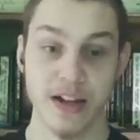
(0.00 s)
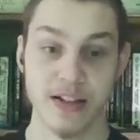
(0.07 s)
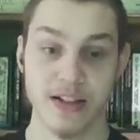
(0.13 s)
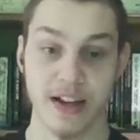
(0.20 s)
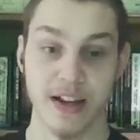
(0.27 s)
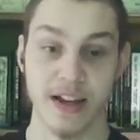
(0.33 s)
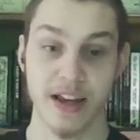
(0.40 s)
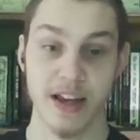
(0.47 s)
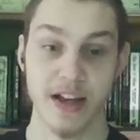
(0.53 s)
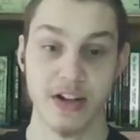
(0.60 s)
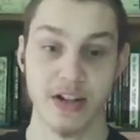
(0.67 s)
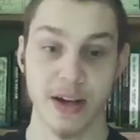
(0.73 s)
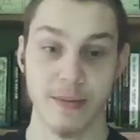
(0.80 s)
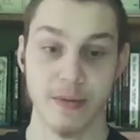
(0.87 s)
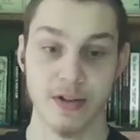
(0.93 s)
2
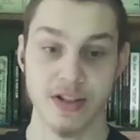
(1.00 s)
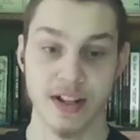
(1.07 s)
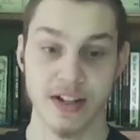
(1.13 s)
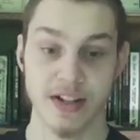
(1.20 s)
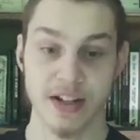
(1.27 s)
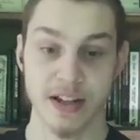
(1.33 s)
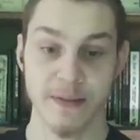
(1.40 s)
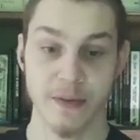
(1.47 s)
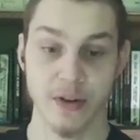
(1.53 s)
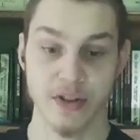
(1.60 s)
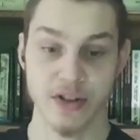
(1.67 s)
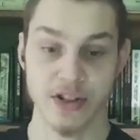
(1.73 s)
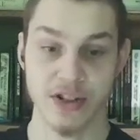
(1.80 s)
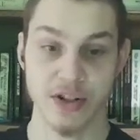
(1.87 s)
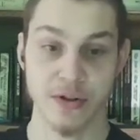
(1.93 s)
Kings chapter 16,
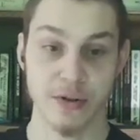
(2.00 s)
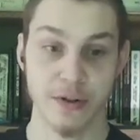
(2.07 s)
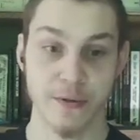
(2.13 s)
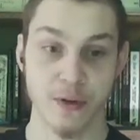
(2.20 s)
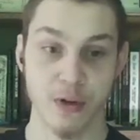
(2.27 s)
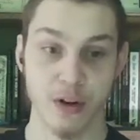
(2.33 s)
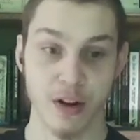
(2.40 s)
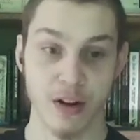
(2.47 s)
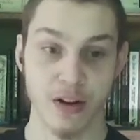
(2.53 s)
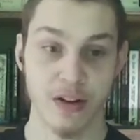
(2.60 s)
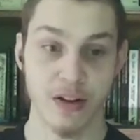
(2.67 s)
verses 2 to 4.